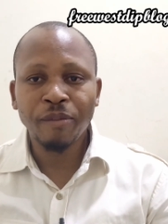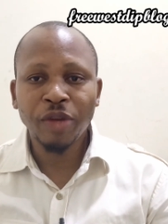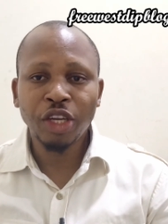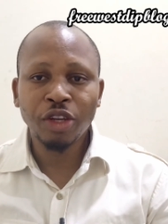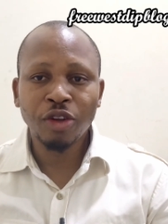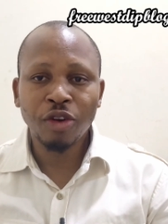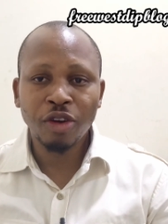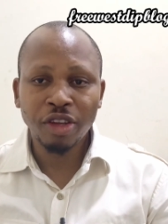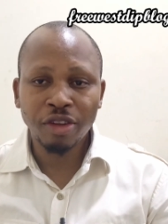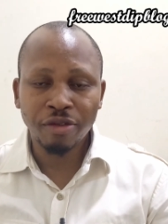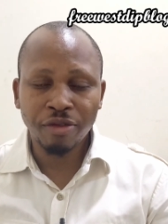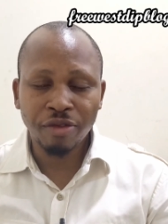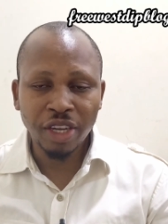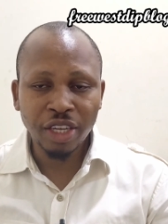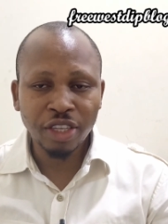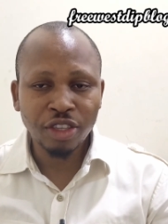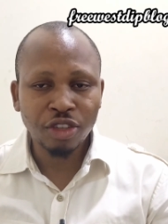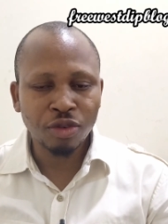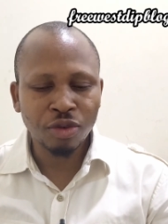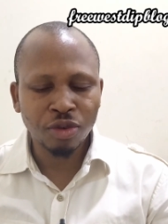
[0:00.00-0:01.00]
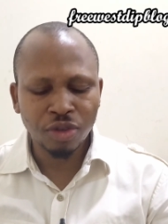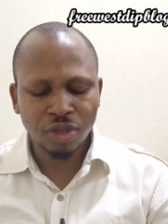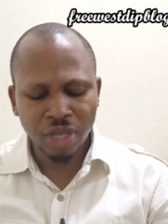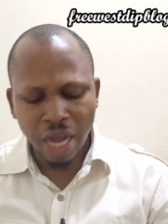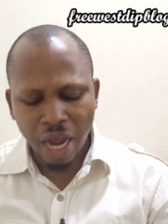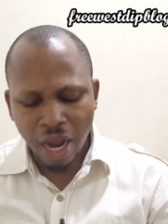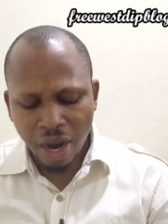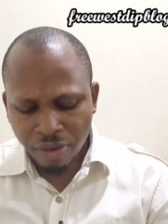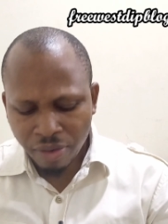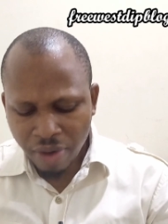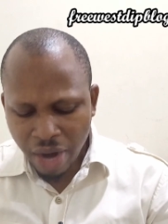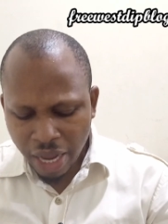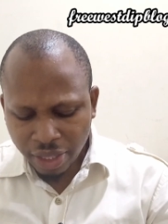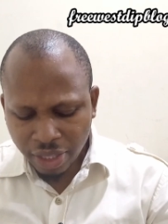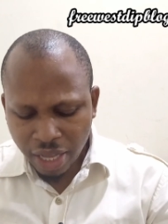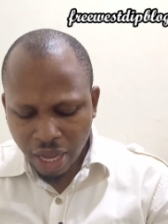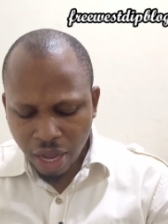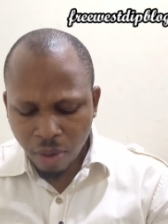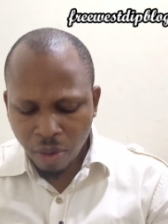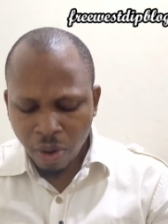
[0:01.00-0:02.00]
Invictus, and
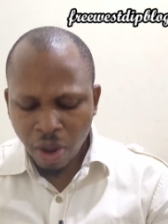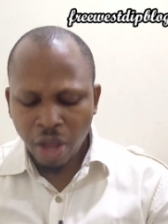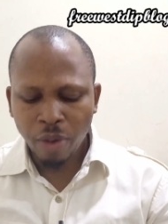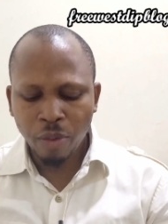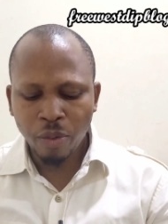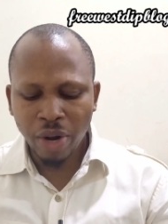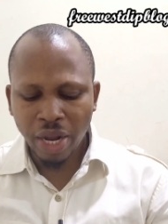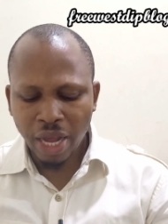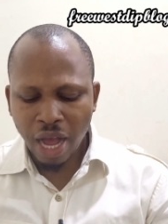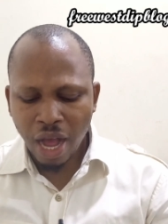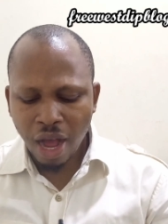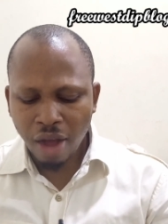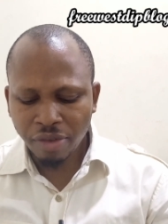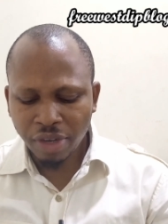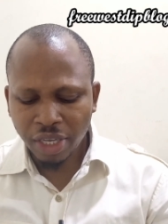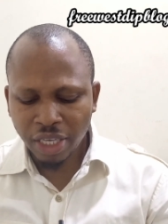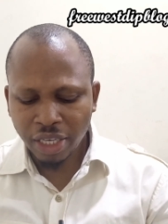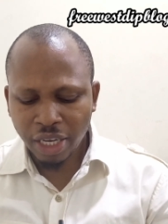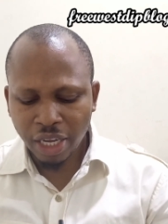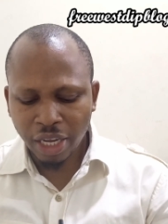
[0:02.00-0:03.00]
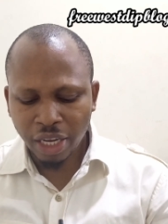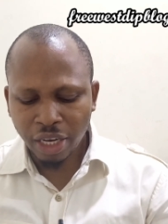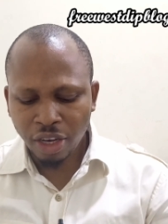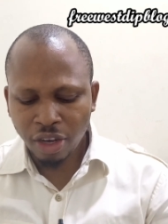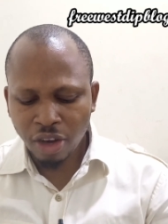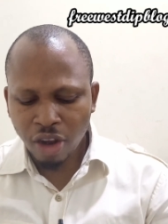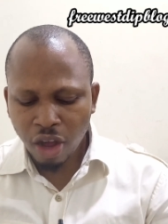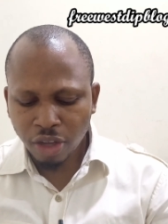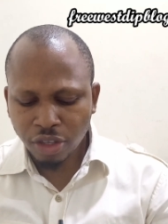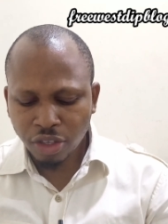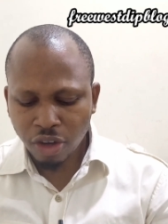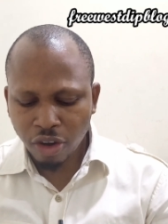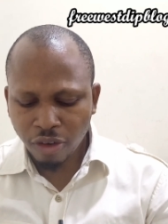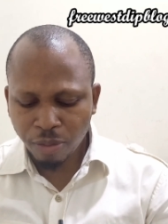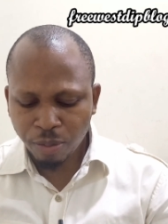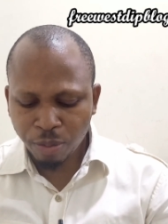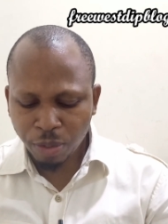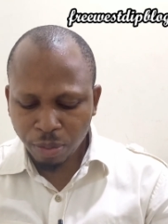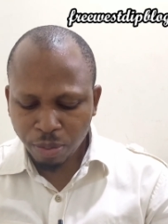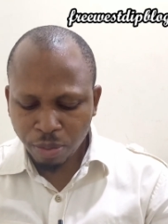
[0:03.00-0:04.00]
right now we're having a lot
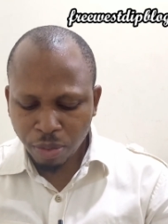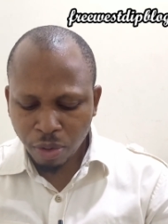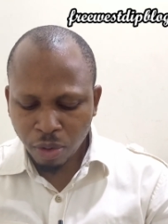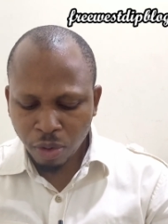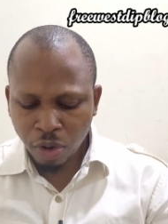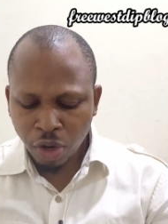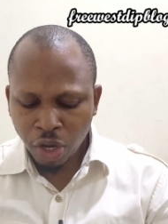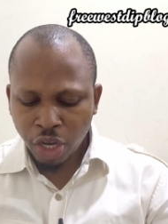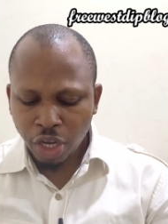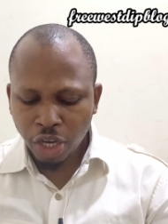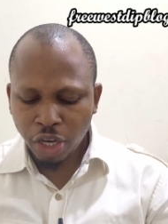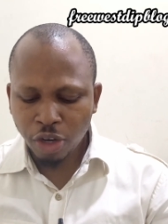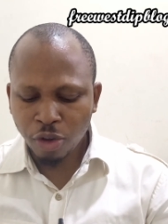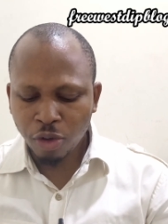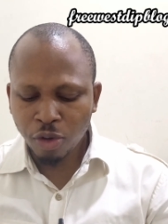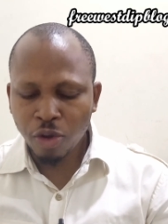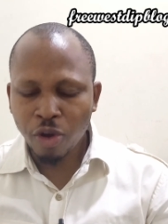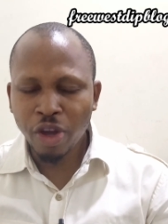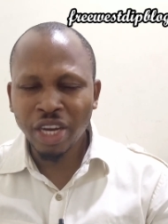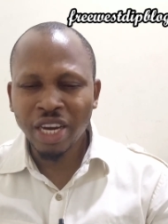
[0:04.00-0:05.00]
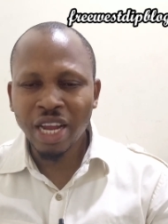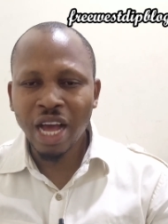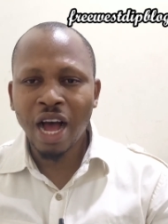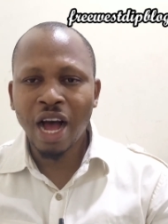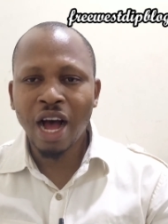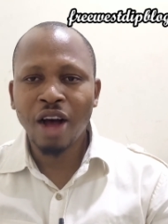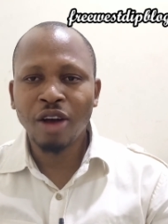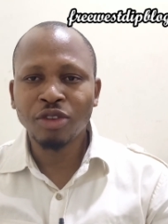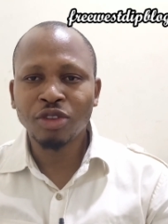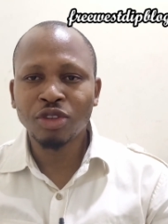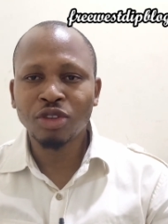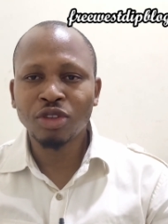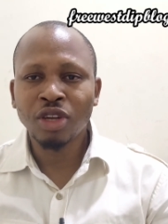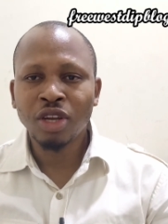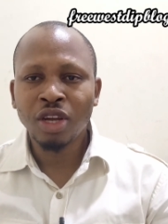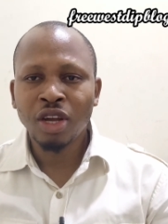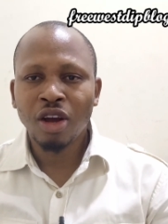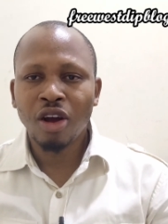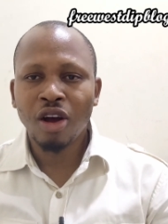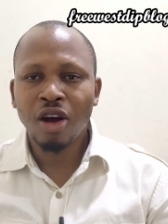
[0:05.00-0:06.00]
of people going out
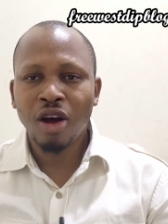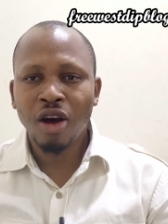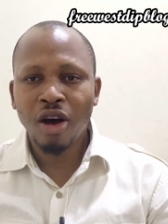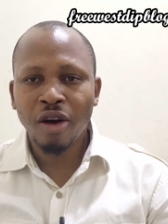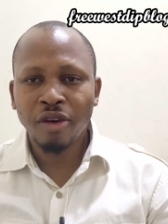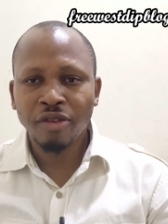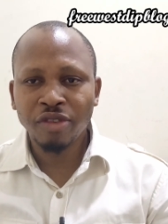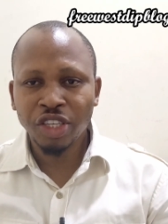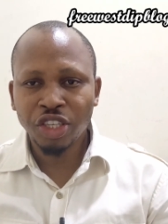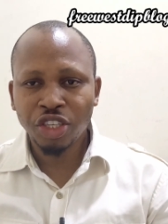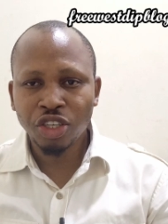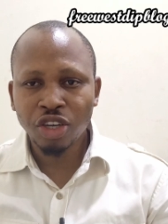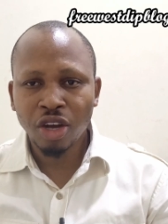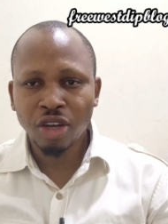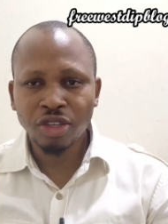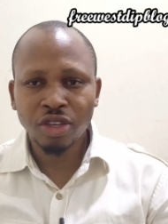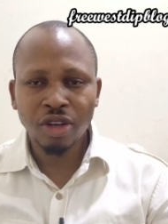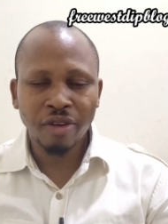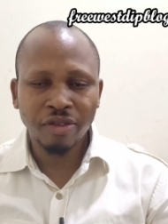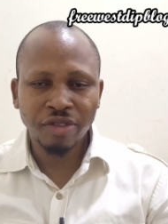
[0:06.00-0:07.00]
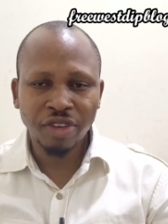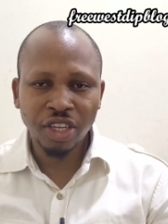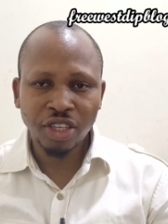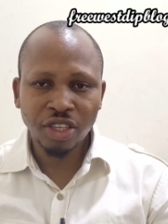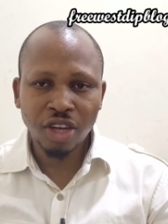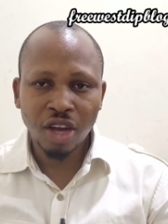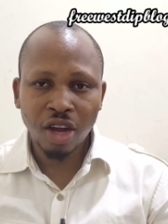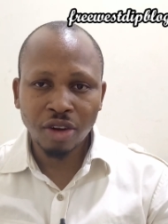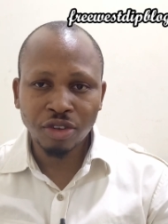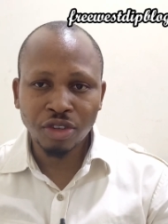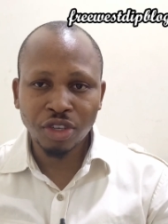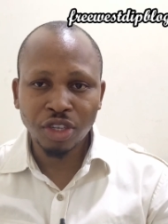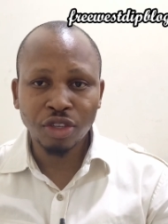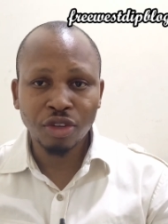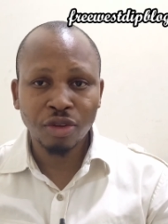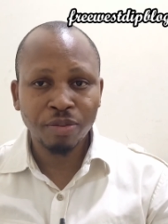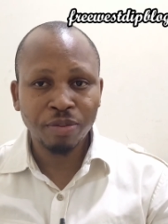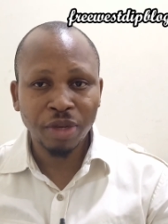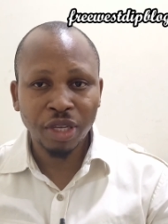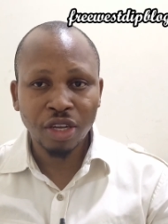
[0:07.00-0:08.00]
of the shores of this country
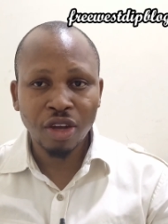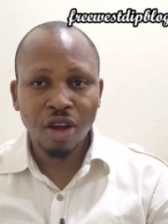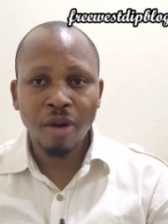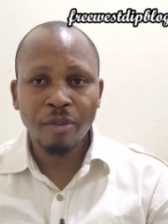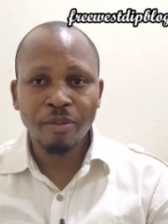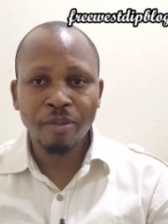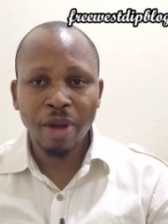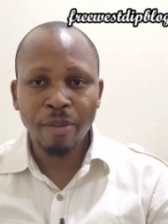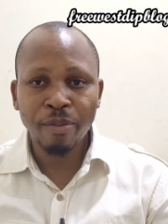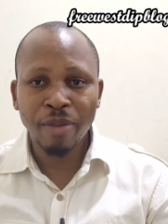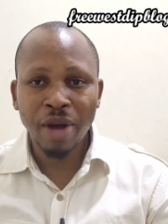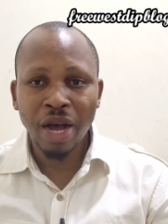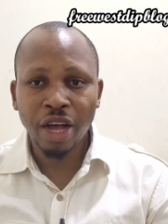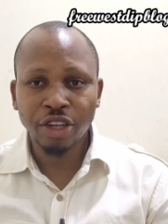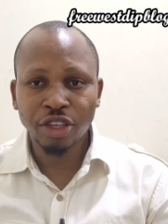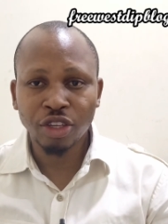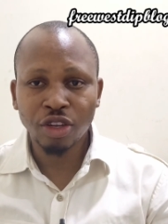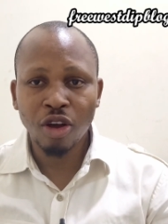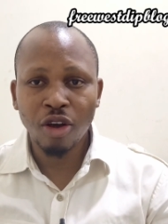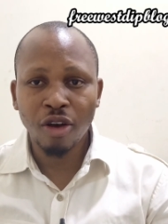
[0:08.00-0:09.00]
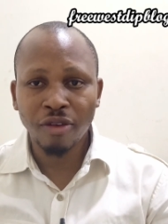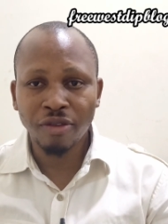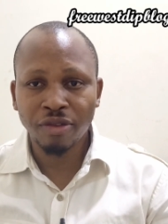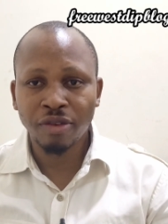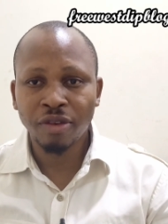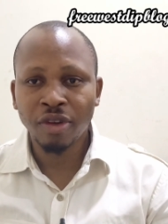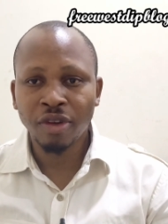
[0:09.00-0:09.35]
to become members of